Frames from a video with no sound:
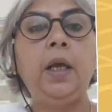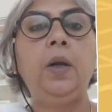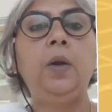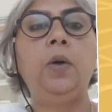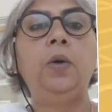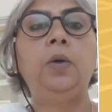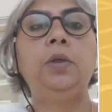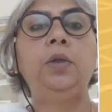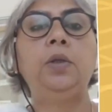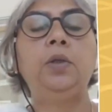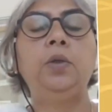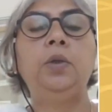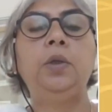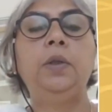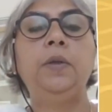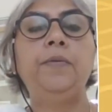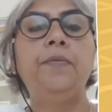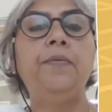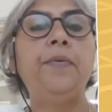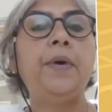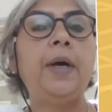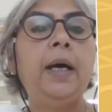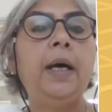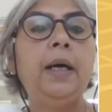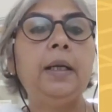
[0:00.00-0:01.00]
and also the
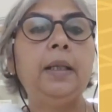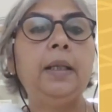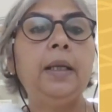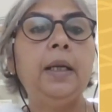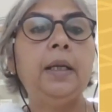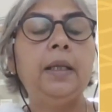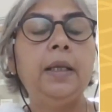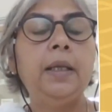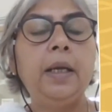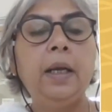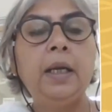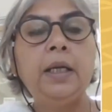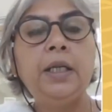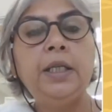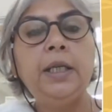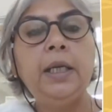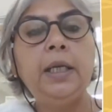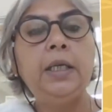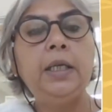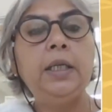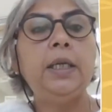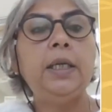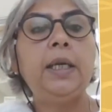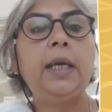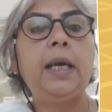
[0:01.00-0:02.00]
fact that there are
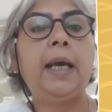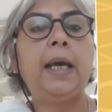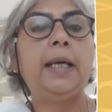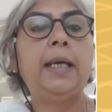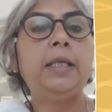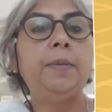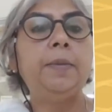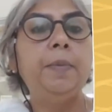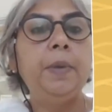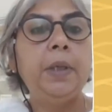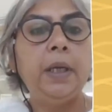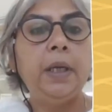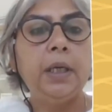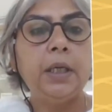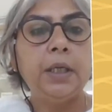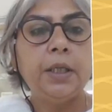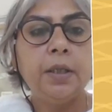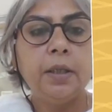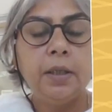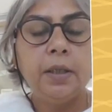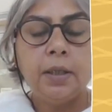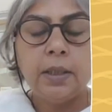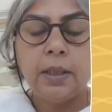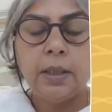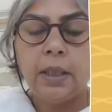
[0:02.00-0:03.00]
changing
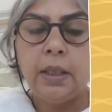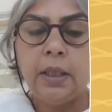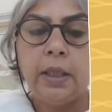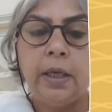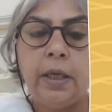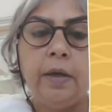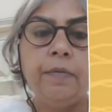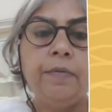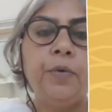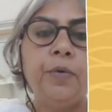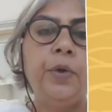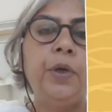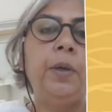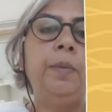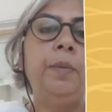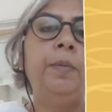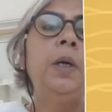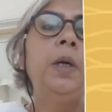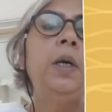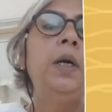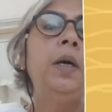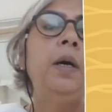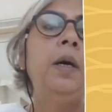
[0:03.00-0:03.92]
aspirations and therefore a